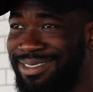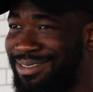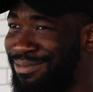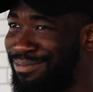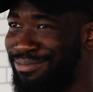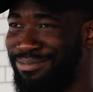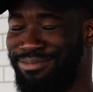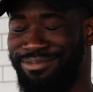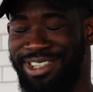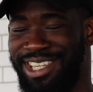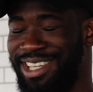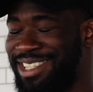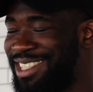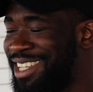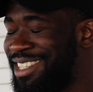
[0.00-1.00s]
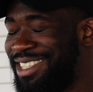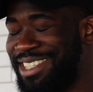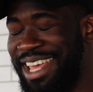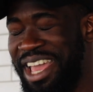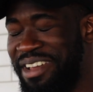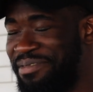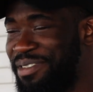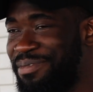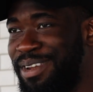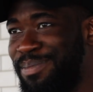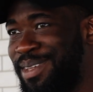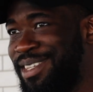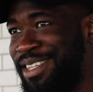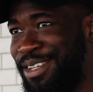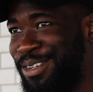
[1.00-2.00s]
Mm-hmm. It changes every
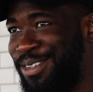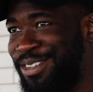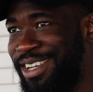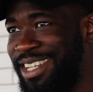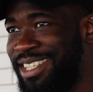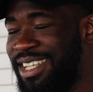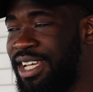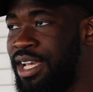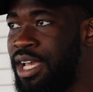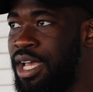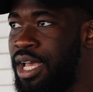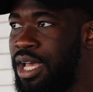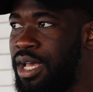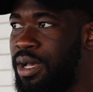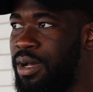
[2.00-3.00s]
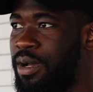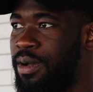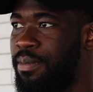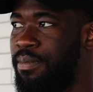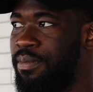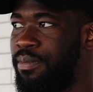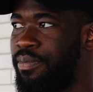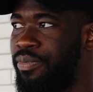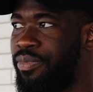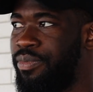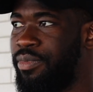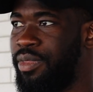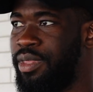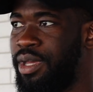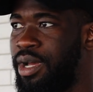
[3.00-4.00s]
flipping second, right? Mm-hmm. Um,
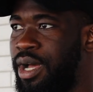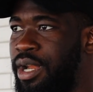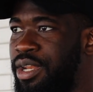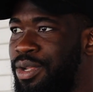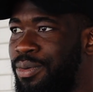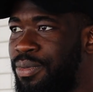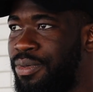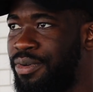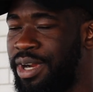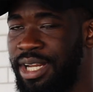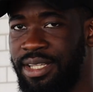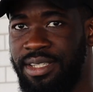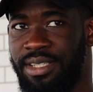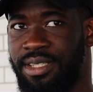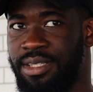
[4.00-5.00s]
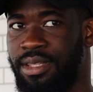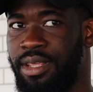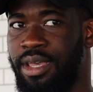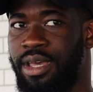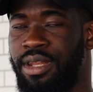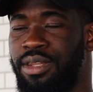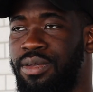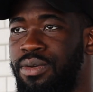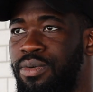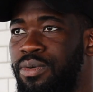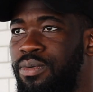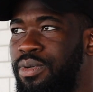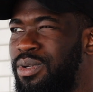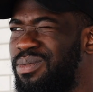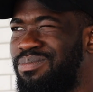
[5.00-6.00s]
there are new threats. There are
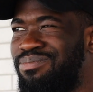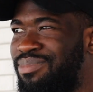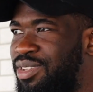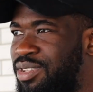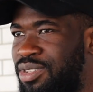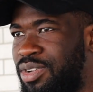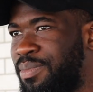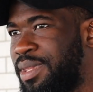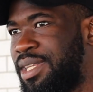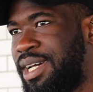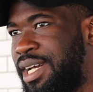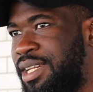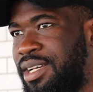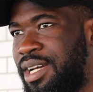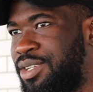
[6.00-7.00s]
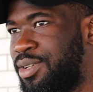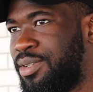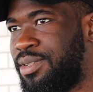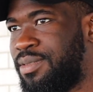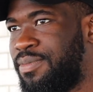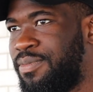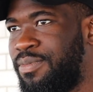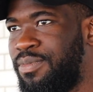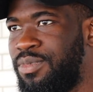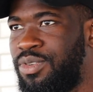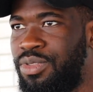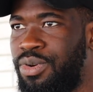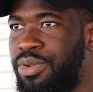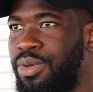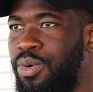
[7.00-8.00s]
new, you know, something tiny can just
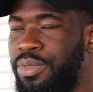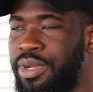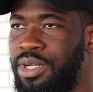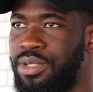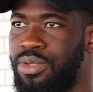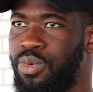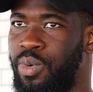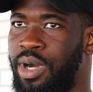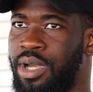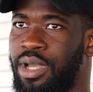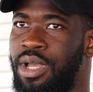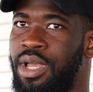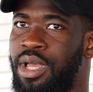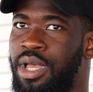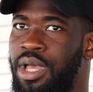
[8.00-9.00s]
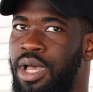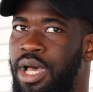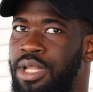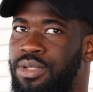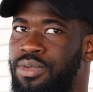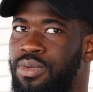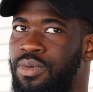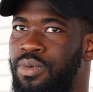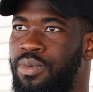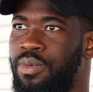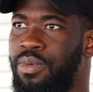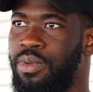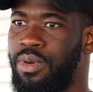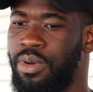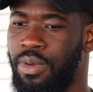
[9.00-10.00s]
throw the whole thing into work. Mm-hmm. And so,
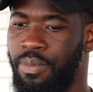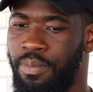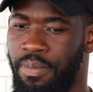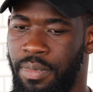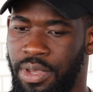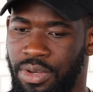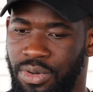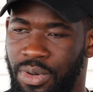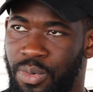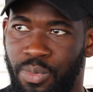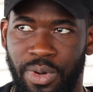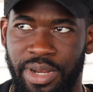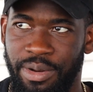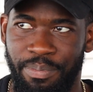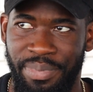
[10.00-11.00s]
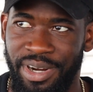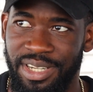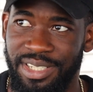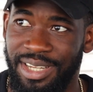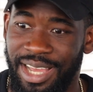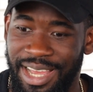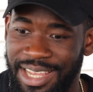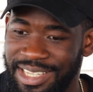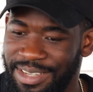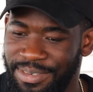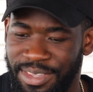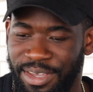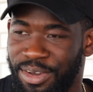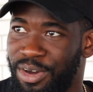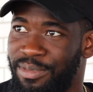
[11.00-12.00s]
no one person has
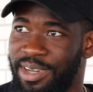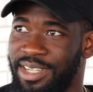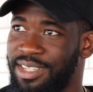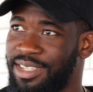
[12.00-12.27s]
everything covered.